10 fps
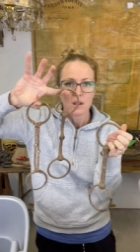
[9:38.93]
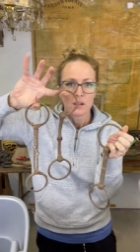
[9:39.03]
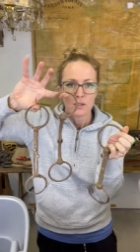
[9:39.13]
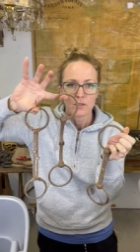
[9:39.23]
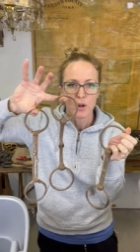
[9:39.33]

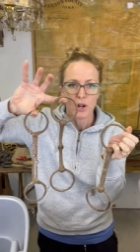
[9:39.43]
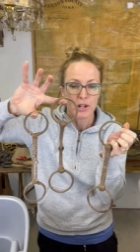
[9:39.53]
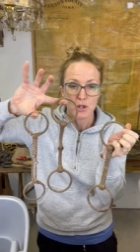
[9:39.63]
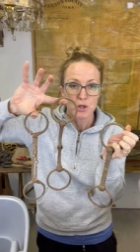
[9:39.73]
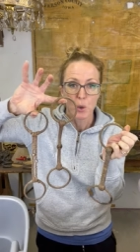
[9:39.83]
for an
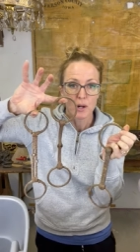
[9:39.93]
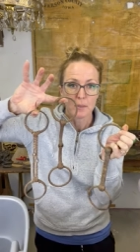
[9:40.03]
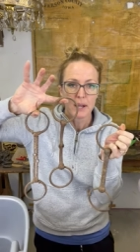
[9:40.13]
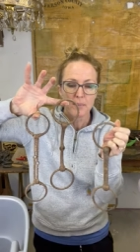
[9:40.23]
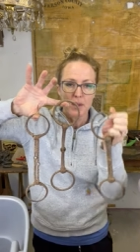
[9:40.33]

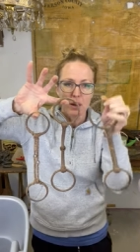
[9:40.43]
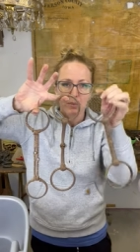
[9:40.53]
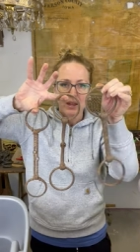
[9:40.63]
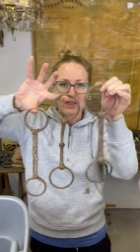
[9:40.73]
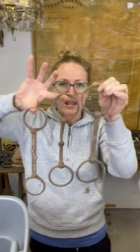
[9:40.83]
assortment,
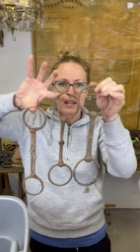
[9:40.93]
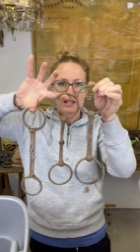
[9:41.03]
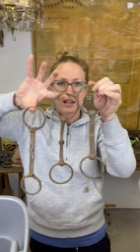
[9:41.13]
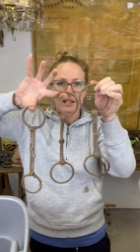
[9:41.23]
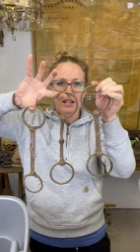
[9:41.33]
but these,
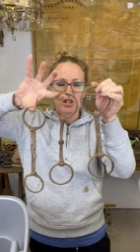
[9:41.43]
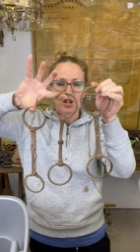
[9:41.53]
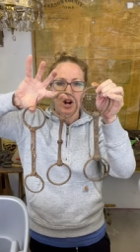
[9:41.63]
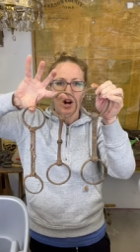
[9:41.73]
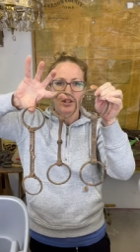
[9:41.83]
since
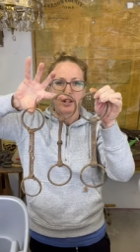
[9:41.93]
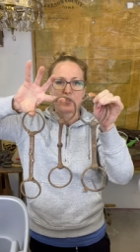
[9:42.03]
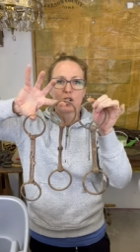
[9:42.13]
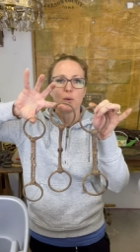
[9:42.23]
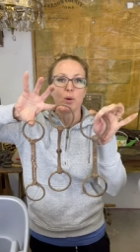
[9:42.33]
they're all
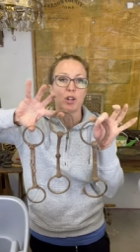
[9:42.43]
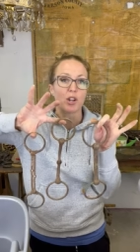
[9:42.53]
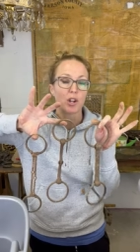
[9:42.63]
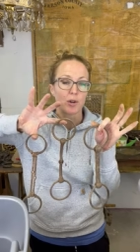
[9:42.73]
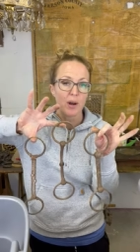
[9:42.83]
different, would
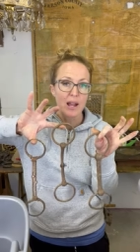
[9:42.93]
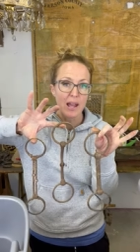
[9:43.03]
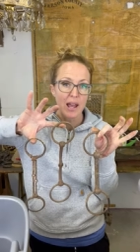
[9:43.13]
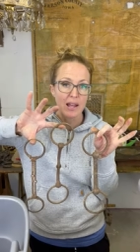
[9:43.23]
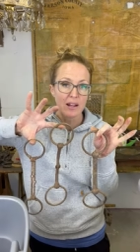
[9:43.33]
look great
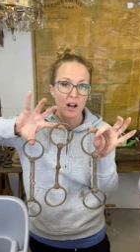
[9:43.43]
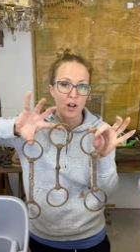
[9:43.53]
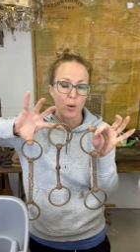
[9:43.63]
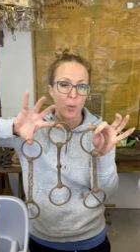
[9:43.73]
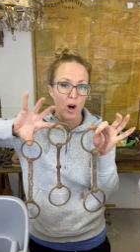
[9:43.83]
hanging on
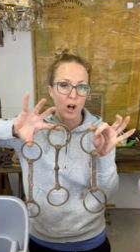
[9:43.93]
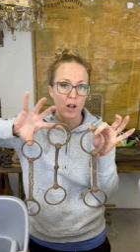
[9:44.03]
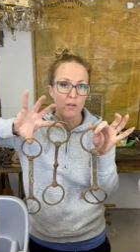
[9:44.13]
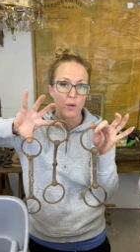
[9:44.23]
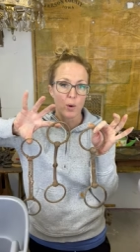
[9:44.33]
a wall
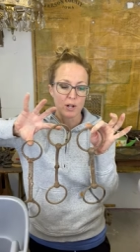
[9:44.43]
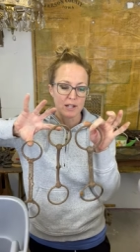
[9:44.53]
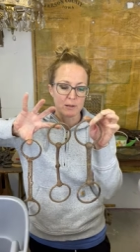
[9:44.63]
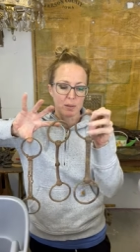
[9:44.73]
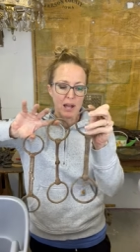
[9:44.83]
for
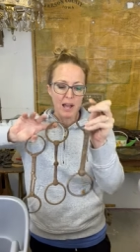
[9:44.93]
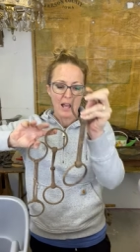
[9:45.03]
display.